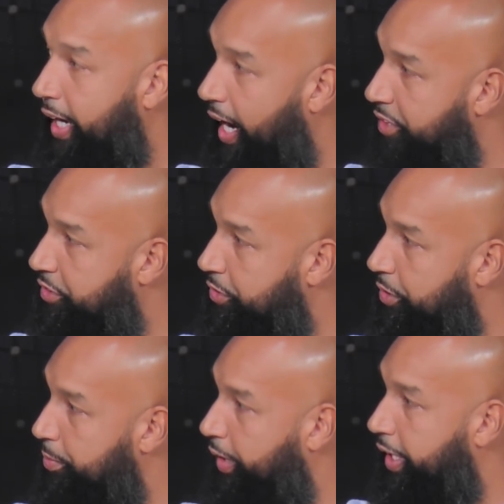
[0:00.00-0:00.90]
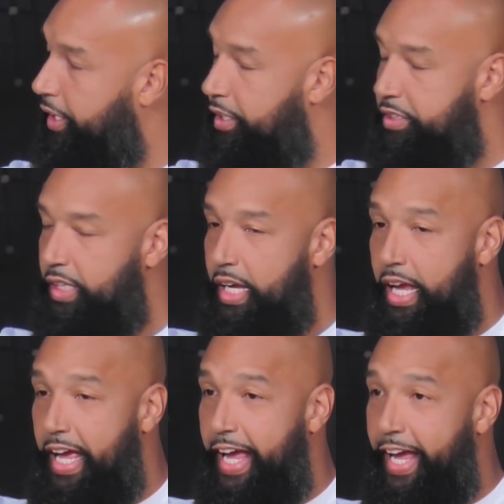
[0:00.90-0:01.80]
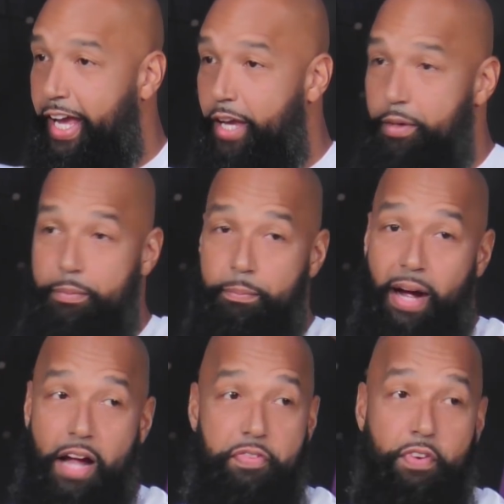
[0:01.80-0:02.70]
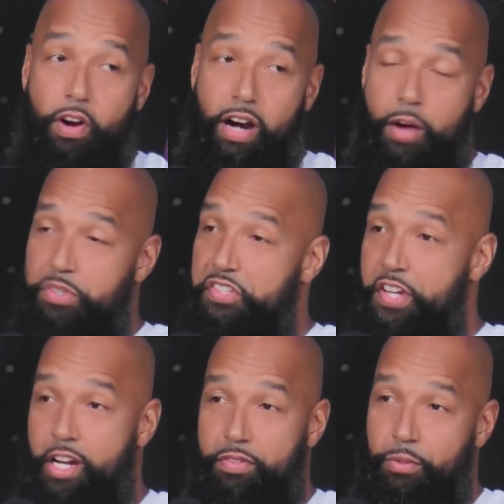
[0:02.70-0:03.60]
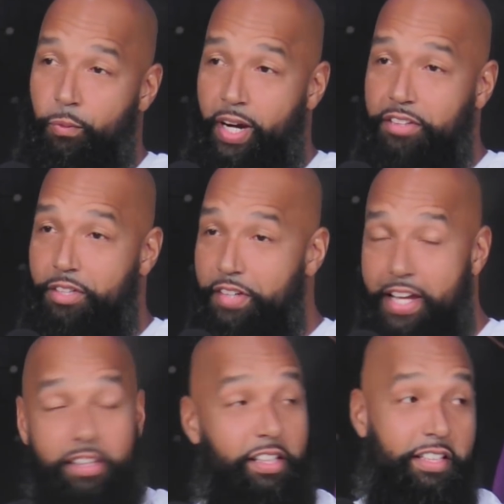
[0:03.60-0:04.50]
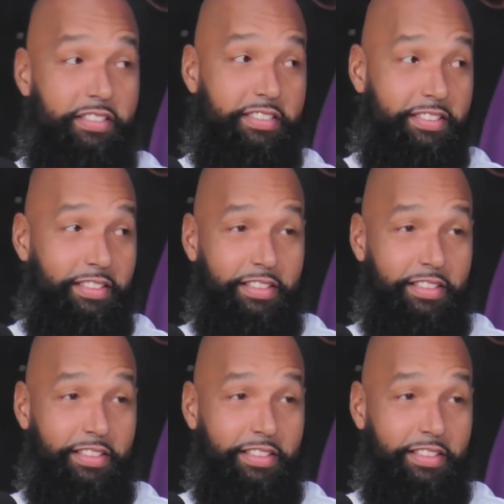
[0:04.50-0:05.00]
high school players. And by far, I was never ranked on that list.